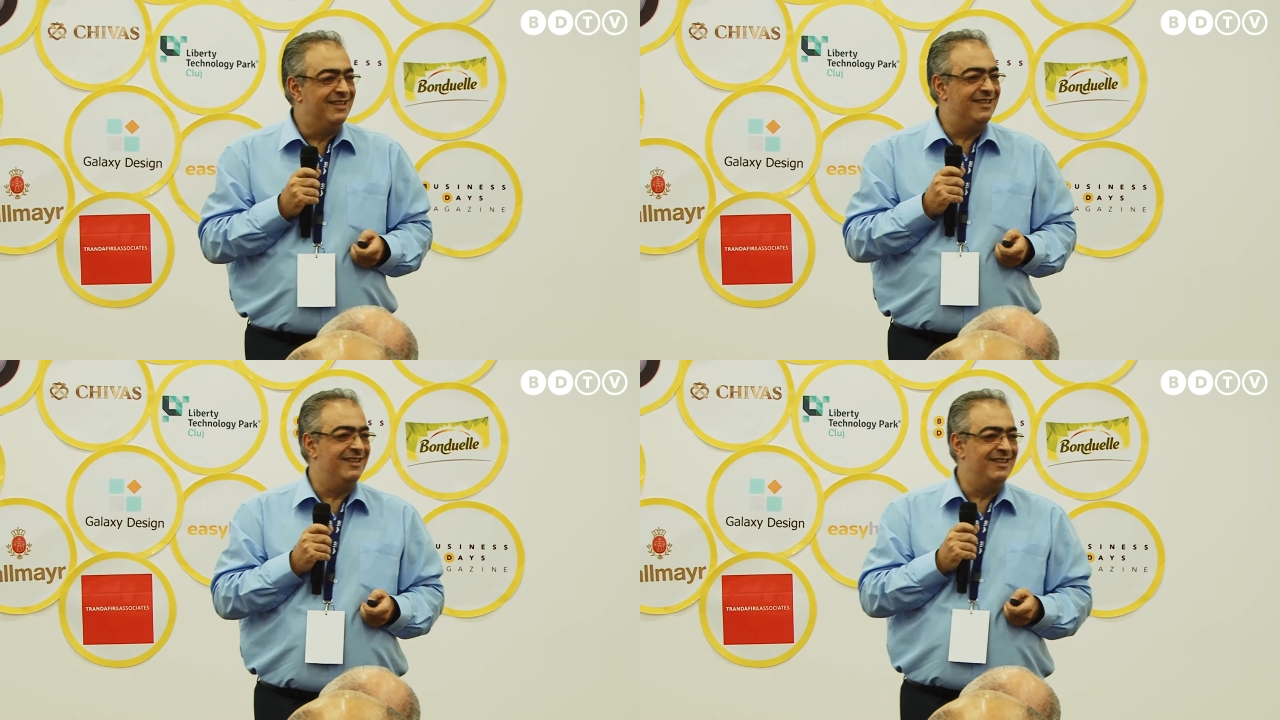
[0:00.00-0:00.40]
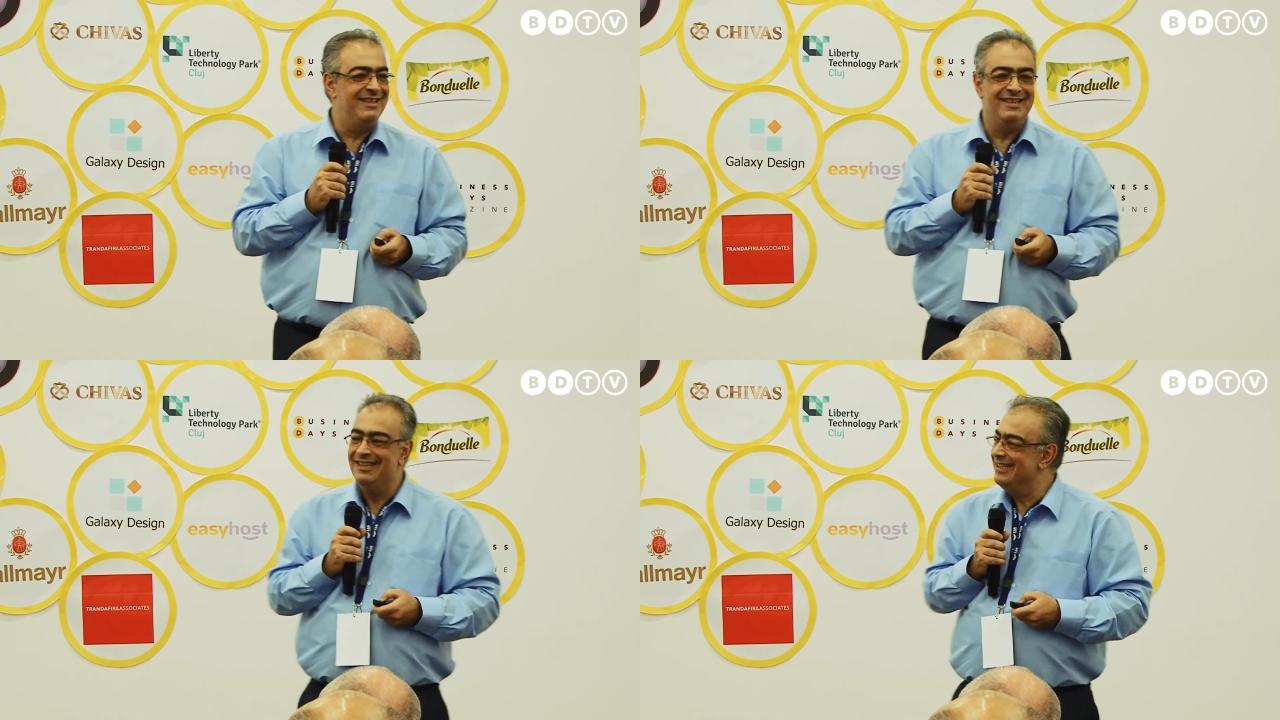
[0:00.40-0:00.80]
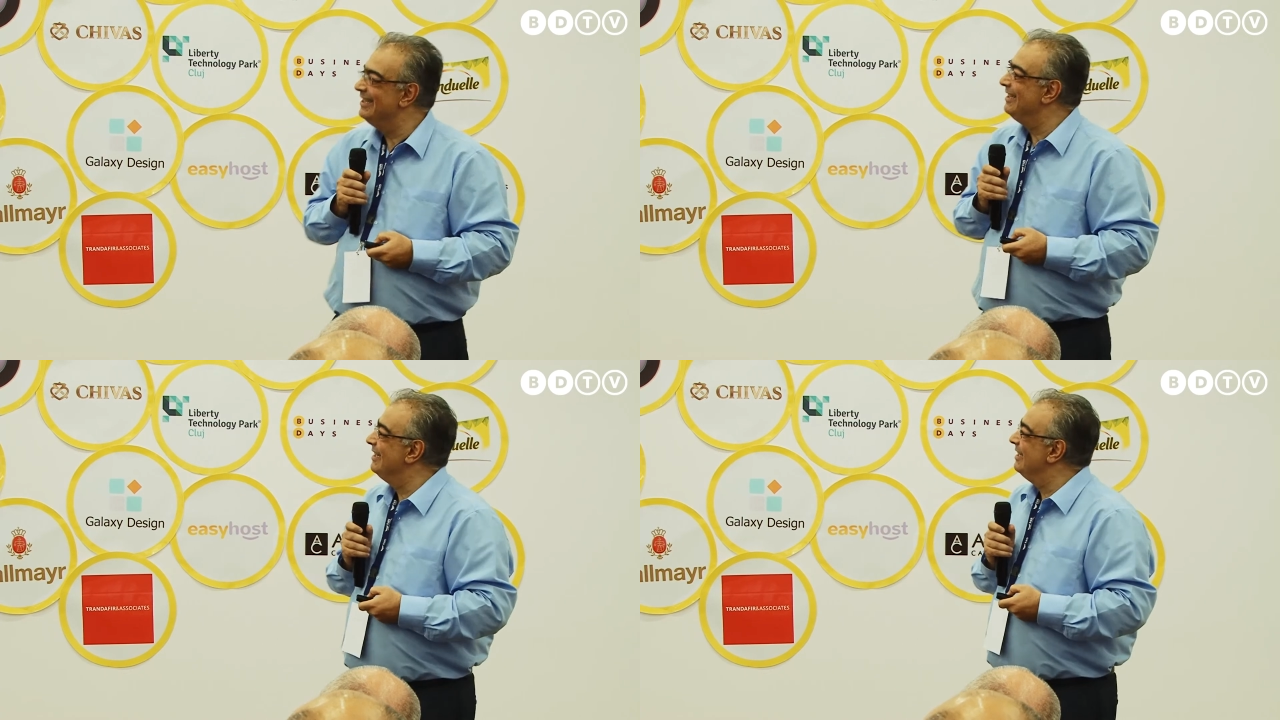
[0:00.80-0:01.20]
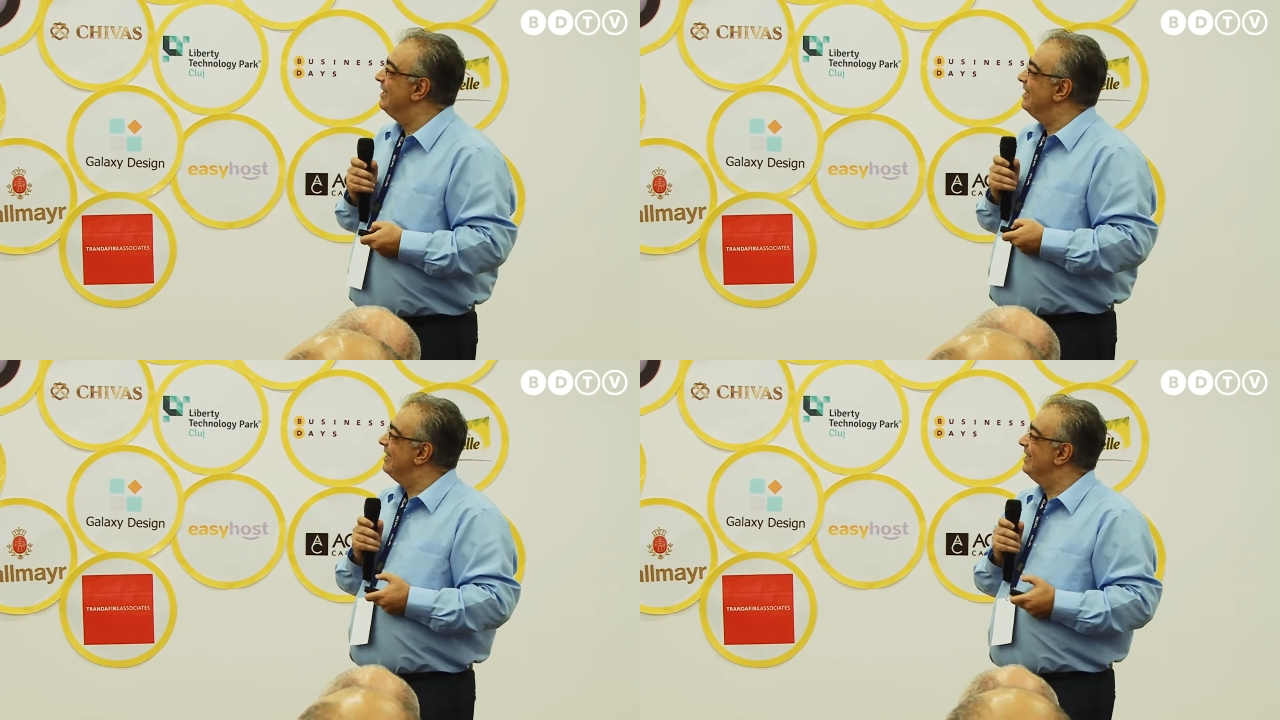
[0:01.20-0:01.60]

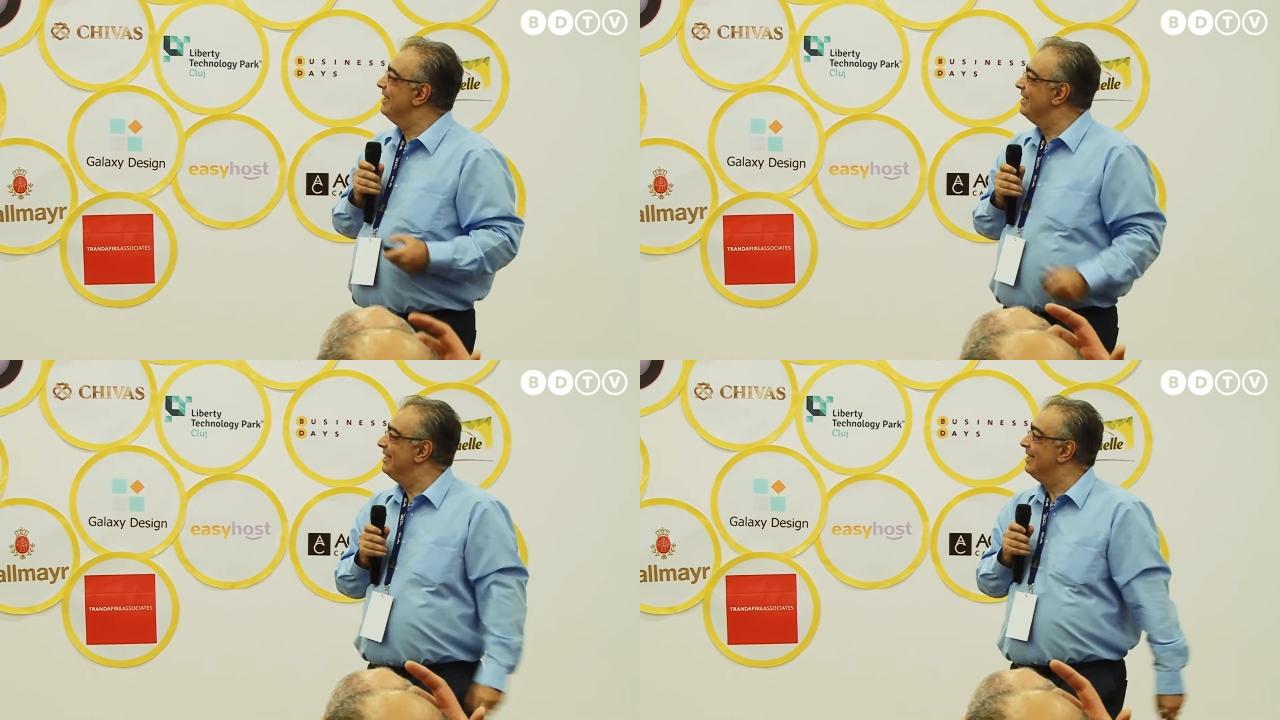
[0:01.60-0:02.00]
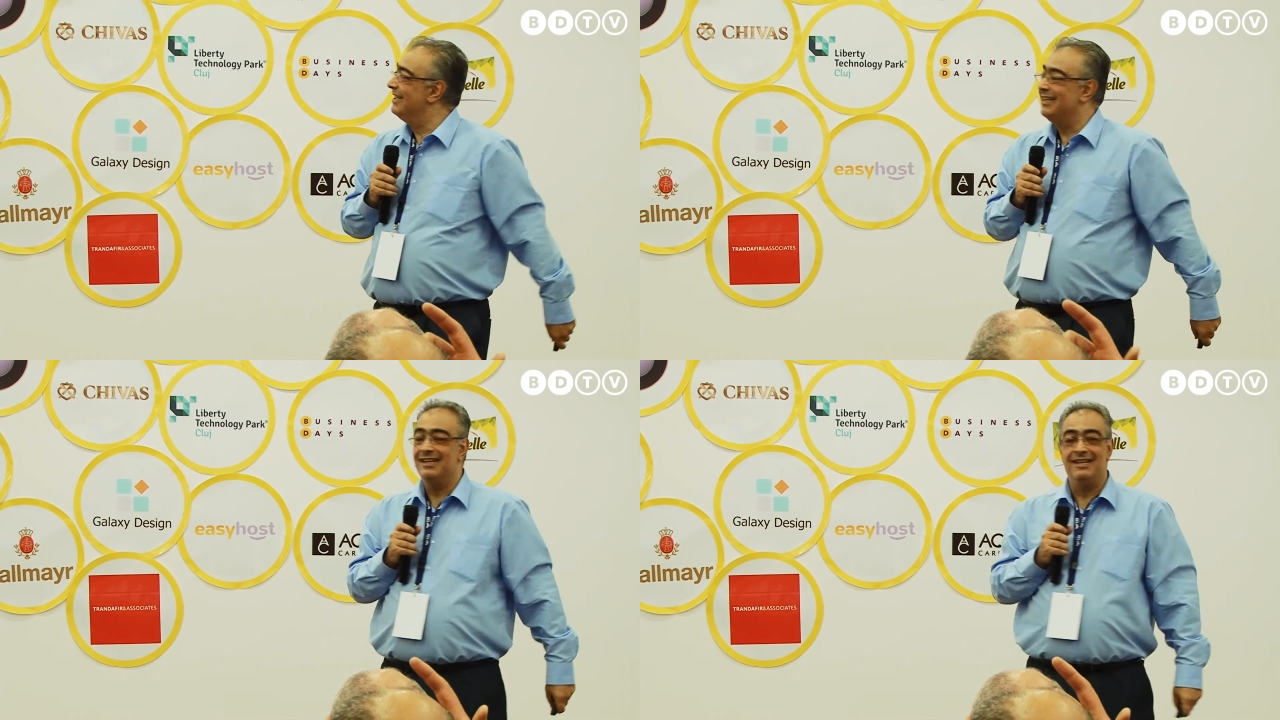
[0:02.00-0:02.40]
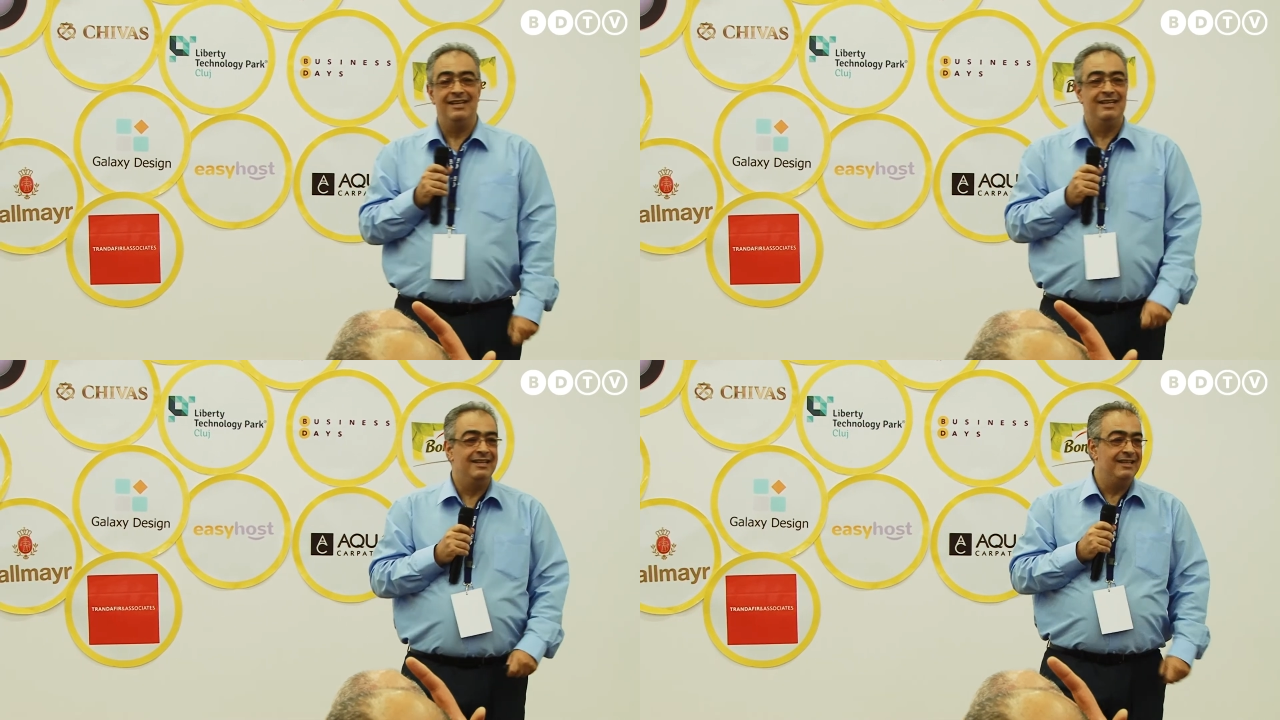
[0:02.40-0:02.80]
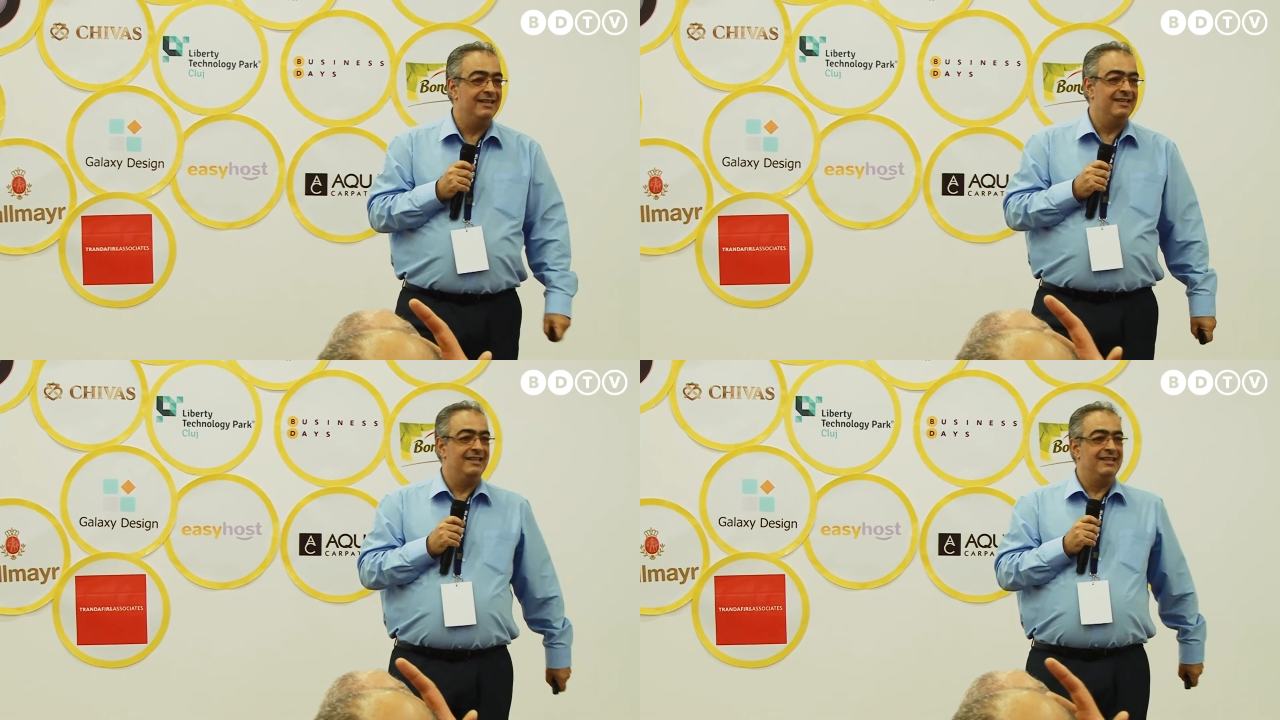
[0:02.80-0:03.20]

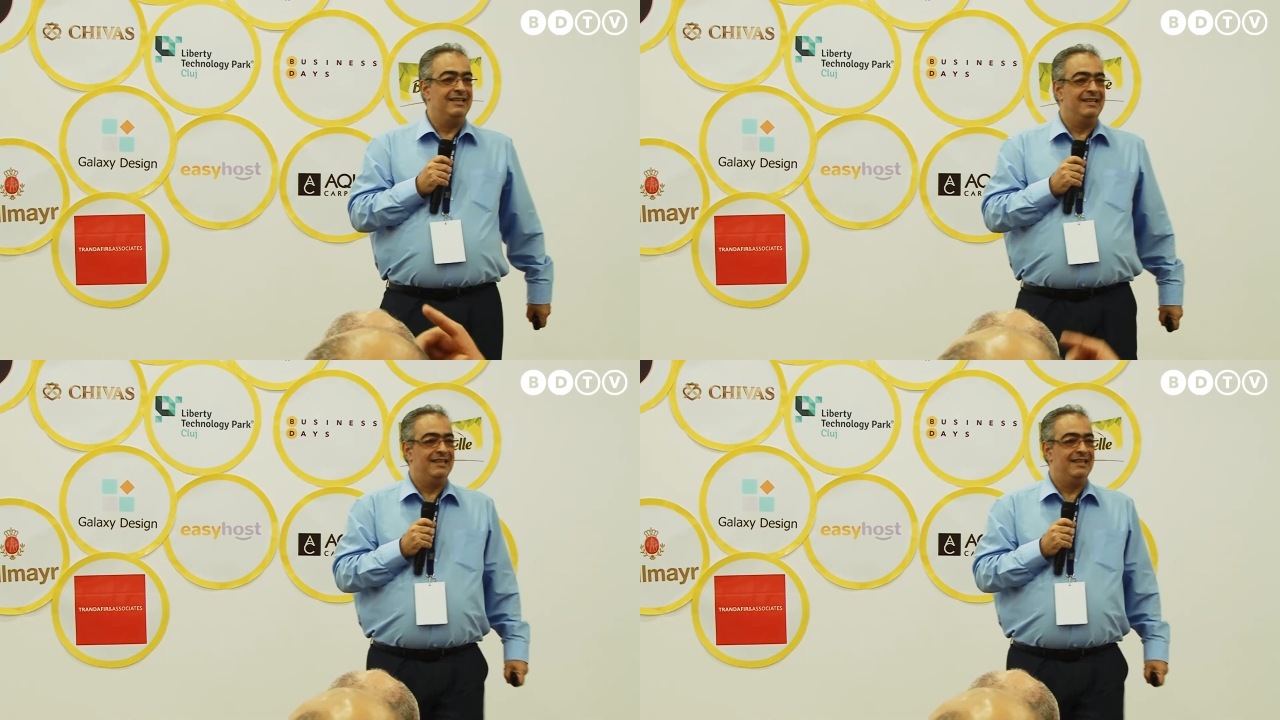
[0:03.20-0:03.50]
Nothing is said.